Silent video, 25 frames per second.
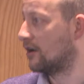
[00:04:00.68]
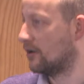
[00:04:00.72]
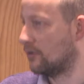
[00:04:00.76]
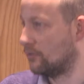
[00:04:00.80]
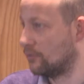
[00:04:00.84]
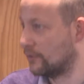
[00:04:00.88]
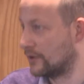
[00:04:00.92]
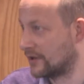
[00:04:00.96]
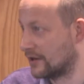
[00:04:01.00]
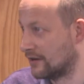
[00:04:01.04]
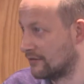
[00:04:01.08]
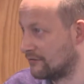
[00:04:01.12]

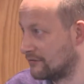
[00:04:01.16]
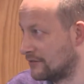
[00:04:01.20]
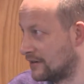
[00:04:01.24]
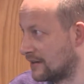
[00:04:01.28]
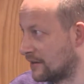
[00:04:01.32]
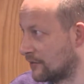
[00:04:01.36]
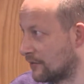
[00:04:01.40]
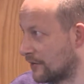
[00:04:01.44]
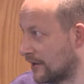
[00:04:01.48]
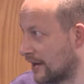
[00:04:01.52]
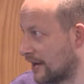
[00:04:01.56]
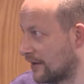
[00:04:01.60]
we don't
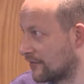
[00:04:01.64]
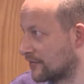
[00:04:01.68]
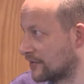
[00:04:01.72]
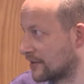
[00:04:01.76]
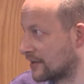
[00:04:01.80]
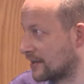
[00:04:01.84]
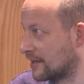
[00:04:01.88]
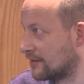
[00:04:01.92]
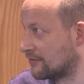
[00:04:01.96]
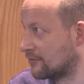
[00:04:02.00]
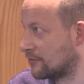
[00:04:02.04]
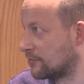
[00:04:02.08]
really want to have
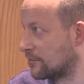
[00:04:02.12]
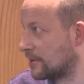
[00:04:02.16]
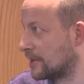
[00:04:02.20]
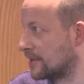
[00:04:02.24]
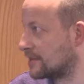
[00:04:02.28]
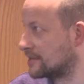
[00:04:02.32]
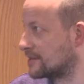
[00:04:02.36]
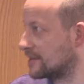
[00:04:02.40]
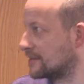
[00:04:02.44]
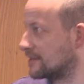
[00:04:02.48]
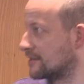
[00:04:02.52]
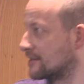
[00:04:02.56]
to keep
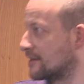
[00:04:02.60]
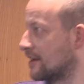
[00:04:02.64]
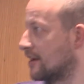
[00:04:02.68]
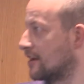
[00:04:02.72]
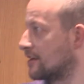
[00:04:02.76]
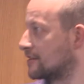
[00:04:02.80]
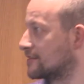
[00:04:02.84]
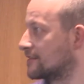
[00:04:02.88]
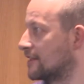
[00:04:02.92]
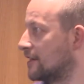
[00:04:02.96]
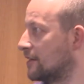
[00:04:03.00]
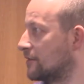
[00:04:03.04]
repeating
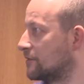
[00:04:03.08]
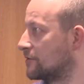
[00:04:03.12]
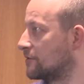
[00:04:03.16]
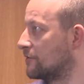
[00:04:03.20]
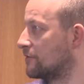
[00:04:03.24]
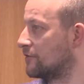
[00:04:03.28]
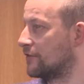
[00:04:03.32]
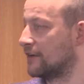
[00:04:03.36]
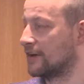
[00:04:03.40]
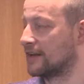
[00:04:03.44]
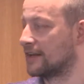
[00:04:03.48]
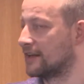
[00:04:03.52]
ourselves
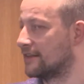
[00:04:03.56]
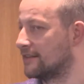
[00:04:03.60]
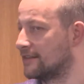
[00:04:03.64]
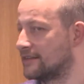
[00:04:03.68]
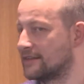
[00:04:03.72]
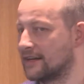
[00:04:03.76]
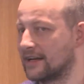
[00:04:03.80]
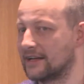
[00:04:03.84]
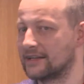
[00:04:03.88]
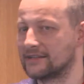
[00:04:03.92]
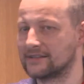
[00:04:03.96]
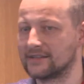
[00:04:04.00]
and filling in the
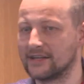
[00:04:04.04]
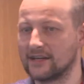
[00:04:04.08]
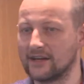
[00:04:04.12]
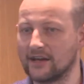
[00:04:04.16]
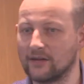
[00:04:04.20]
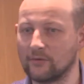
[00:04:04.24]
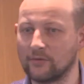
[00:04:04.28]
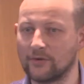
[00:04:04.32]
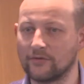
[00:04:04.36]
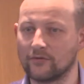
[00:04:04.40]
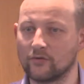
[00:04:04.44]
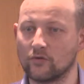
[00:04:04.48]

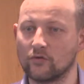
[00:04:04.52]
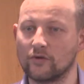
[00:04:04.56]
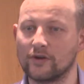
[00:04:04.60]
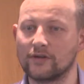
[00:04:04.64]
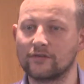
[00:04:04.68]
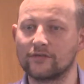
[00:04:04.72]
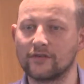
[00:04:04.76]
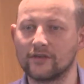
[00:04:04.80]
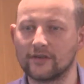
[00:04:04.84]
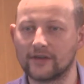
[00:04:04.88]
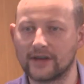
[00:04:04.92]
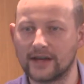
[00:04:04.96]
data. We've
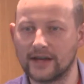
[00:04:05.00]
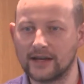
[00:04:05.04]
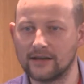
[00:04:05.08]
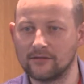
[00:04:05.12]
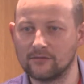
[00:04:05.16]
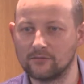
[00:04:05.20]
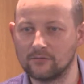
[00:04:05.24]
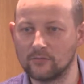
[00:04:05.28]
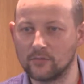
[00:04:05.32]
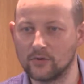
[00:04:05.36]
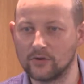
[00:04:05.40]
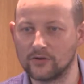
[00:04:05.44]
already filled it
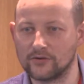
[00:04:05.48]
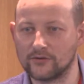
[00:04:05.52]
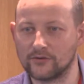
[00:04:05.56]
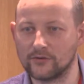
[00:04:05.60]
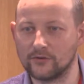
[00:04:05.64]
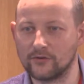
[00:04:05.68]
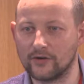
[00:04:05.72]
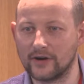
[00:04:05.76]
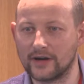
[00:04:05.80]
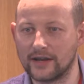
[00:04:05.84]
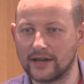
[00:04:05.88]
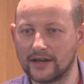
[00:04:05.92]
in once
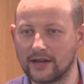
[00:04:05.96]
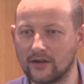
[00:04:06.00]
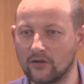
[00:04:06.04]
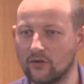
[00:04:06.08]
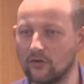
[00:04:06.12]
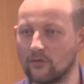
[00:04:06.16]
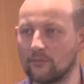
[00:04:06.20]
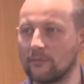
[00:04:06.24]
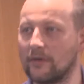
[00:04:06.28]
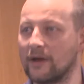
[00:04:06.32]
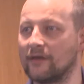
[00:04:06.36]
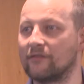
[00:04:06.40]
already,
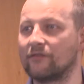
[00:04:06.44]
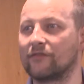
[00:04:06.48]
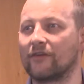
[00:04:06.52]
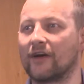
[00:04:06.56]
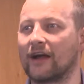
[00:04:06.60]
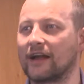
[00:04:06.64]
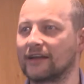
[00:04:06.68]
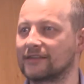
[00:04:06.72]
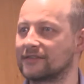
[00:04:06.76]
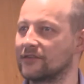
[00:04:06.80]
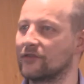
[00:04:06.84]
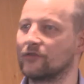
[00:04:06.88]
or in
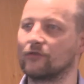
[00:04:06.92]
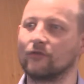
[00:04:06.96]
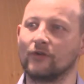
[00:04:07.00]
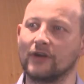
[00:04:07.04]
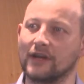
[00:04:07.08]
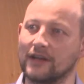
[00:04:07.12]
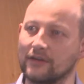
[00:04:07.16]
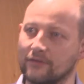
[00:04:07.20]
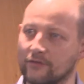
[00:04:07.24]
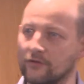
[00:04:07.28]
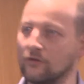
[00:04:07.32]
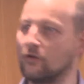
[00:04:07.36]
fact,
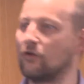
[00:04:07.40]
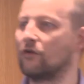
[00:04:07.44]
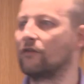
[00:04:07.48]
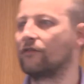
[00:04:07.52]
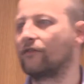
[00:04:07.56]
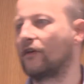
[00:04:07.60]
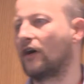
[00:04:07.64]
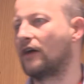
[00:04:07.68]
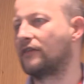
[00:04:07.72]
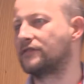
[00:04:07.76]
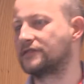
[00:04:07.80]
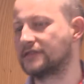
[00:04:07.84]
3, 4,
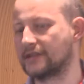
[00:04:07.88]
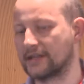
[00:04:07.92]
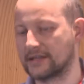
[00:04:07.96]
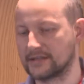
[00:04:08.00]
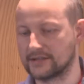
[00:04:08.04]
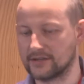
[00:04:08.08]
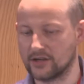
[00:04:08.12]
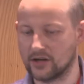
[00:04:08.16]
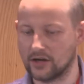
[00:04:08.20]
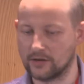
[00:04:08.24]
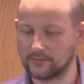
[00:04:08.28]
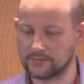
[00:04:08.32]
5,
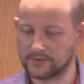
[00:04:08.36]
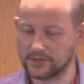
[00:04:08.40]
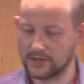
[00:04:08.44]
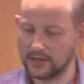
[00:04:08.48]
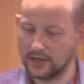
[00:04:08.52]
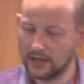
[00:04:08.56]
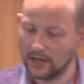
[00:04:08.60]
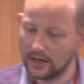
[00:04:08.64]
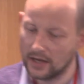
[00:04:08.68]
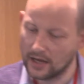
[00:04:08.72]
6 times.